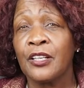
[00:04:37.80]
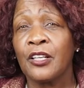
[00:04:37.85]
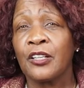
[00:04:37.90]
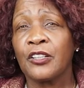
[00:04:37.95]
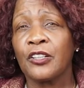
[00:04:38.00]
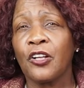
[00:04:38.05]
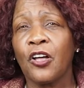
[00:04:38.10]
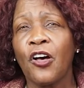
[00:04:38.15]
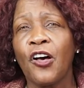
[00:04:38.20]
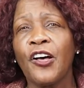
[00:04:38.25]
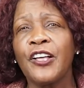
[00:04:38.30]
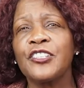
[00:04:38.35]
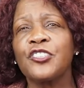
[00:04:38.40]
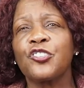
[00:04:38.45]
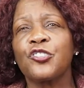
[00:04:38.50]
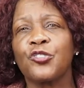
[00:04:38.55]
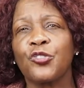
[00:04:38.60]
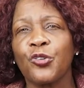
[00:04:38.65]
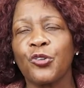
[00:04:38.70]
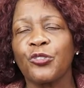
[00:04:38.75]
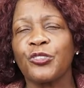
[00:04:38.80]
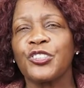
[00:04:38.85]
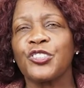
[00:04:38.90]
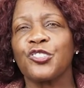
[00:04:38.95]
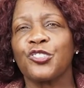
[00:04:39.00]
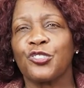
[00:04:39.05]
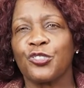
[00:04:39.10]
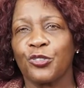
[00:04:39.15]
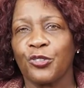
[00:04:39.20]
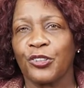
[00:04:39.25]
Long story
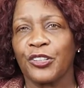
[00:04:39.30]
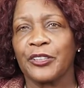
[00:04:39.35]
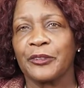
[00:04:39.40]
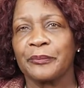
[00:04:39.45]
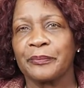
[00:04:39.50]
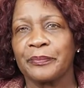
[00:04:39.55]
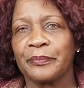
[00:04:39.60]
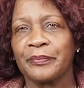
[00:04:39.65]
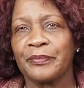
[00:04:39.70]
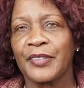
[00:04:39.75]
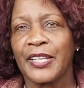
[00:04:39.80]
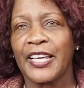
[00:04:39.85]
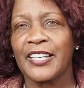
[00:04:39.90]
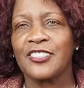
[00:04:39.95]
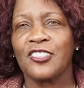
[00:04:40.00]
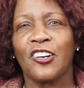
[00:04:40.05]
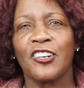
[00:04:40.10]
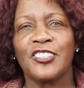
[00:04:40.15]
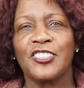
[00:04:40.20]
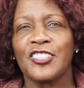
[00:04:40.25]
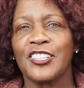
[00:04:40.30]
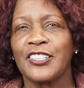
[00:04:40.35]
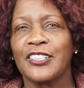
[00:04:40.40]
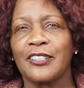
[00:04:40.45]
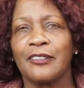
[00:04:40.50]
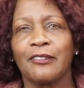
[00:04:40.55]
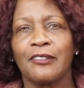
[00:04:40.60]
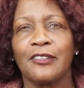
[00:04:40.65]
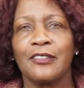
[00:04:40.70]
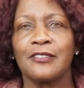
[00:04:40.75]
short, as our city
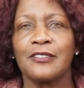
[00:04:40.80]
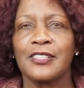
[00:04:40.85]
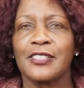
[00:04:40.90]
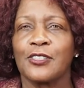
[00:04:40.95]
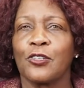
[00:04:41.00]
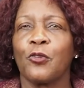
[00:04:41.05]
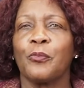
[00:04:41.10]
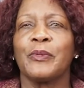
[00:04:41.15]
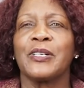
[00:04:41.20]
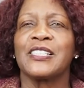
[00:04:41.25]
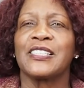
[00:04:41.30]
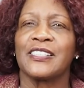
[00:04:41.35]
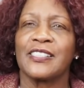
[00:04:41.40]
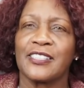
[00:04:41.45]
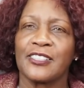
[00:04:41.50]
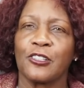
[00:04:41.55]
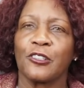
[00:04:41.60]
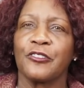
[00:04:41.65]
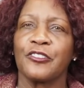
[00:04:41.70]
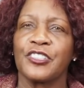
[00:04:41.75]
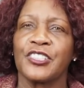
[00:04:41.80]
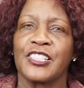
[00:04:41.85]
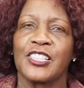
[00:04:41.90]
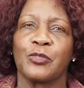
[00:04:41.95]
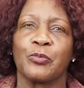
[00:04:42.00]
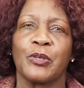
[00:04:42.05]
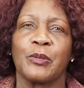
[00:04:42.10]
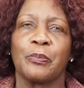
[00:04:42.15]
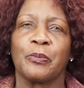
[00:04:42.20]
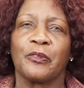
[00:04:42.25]
grows, so must the
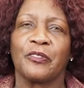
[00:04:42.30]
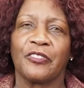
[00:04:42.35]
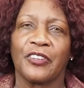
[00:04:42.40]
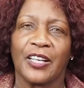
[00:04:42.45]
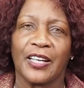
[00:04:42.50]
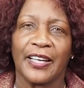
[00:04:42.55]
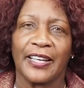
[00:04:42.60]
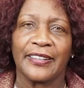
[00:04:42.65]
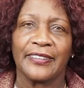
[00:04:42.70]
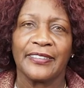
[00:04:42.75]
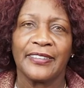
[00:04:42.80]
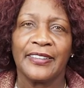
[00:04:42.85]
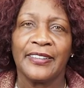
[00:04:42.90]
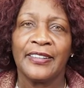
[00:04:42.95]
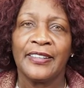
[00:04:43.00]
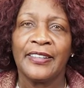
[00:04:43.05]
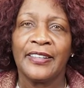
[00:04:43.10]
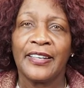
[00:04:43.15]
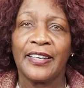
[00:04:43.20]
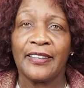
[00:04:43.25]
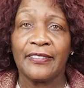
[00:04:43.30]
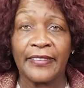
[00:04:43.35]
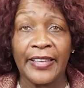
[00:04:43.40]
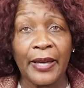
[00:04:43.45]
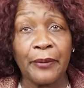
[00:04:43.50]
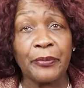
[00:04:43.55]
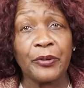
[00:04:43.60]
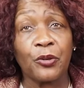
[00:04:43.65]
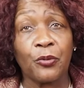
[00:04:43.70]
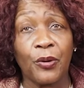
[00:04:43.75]
services we provide, and
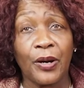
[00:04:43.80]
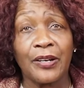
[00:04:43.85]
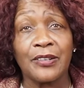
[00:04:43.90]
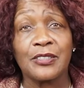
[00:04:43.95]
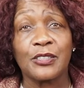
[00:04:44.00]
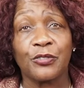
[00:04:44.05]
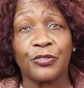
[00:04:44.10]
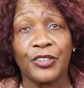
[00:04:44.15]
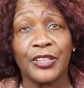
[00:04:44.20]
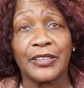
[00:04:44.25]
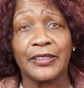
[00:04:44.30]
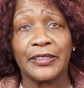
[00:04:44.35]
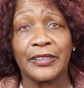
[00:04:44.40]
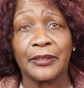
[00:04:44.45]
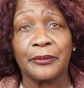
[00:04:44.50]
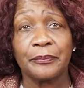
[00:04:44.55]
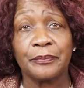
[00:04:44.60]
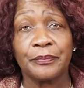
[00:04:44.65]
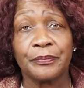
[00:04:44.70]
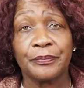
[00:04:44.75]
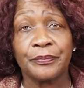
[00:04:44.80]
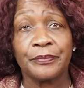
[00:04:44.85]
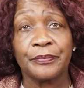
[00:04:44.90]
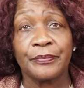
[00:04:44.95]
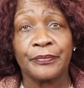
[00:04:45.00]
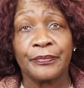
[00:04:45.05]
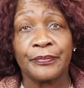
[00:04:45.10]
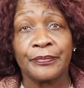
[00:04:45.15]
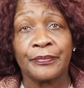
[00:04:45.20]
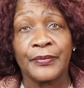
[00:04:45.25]
that requires funding.
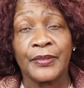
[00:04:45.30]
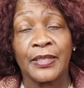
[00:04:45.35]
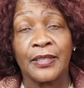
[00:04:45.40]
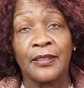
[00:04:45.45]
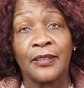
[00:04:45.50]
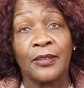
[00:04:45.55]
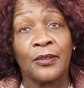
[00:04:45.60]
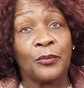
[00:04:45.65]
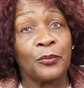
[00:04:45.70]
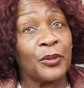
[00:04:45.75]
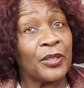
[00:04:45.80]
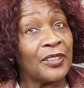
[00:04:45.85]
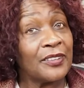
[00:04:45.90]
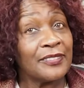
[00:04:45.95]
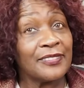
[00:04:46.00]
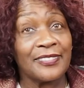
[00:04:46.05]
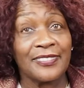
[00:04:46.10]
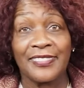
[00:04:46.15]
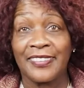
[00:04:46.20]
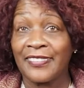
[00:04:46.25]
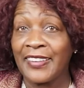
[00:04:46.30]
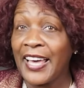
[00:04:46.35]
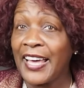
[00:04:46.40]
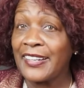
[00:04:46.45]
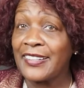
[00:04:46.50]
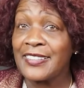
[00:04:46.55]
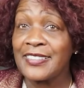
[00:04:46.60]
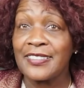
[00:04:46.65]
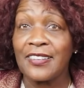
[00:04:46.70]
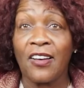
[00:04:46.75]
Well,
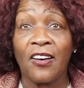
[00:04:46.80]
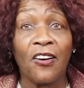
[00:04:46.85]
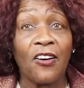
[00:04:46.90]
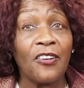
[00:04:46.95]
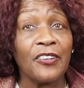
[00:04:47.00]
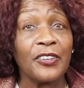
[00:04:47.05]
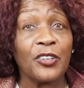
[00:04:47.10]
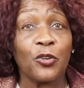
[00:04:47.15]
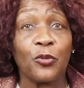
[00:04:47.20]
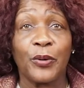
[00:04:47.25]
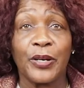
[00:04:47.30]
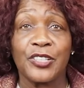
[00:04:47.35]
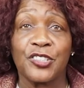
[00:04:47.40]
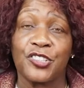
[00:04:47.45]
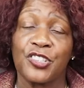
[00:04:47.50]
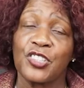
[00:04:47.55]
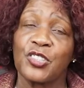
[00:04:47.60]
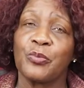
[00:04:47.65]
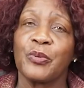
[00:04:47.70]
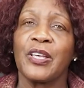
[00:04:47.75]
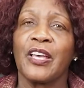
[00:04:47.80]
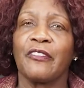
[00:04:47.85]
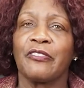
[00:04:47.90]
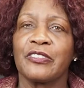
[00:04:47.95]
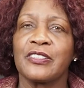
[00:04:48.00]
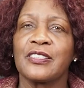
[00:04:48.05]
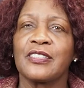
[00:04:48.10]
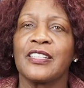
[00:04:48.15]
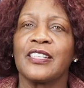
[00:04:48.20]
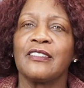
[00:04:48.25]
that is all the questions we have
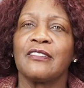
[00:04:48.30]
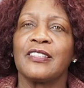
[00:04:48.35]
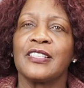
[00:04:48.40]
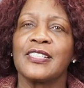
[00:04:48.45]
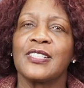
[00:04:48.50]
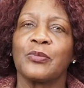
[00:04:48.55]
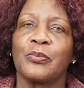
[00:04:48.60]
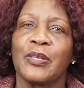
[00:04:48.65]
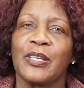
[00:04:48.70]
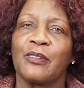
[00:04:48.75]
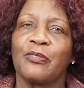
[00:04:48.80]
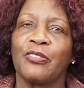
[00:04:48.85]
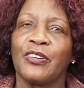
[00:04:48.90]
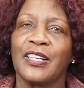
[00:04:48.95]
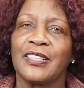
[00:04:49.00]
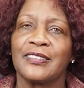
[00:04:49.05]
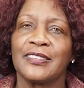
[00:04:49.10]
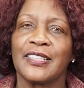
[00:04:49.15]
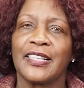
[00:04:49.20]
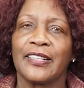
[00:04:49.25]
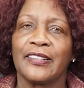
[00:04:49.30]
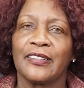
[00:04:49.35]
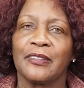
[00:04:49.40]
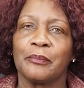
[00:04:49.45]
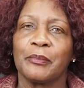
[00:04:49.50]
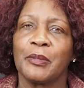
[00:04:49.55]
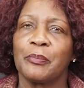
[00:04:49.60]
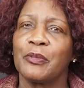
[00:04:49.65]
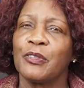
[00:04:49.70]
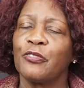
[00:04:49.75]
received this week, Fontana.
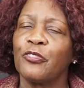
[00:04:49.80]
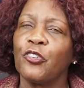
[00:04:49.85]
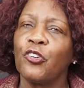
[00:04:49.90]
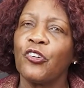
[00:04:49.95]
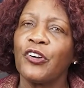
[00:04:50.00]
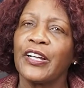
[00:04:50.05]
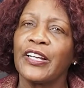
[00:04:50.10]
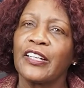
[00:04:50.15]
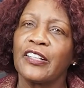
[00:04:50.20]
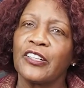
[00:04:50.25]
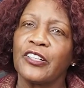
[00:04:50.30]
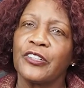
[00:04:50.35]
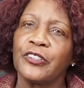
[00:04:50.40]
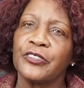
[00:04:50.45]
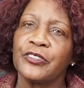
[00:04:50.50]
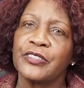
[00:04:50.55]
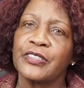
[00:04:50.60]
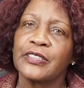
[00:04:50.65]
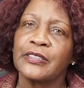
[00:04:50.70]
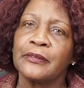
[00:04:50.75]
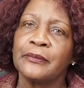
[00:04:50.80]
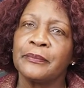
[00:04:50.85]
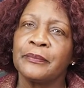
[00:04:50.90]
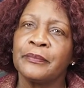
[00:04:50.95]
But before I close,